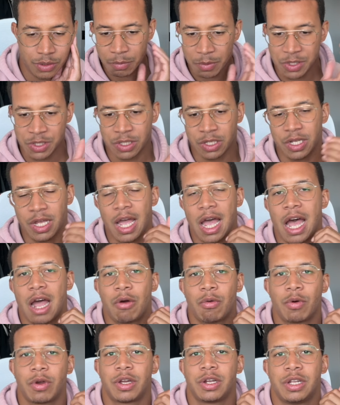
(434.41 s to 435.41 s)
basically how
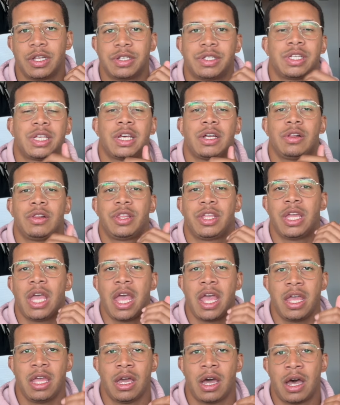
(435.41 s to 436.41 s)
we're going to tell the
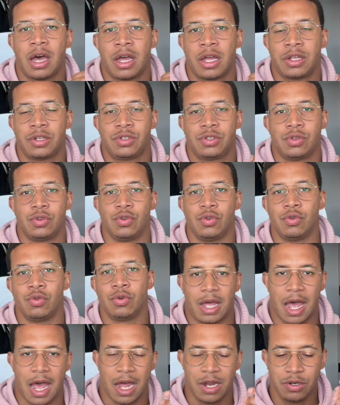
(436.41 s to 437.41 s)
AI to
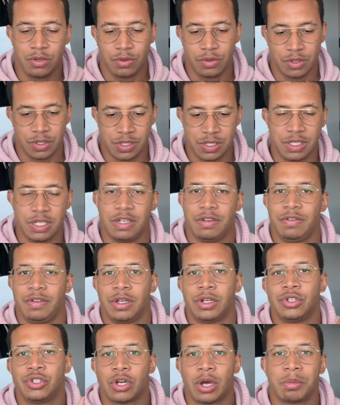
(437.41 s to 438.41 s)
handle the CV
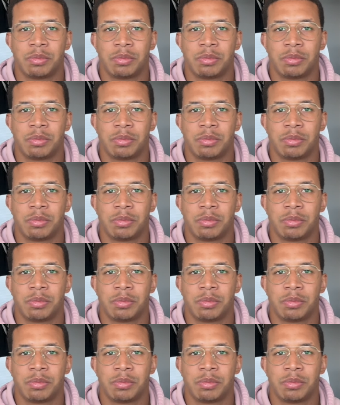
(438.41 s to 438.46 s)
and job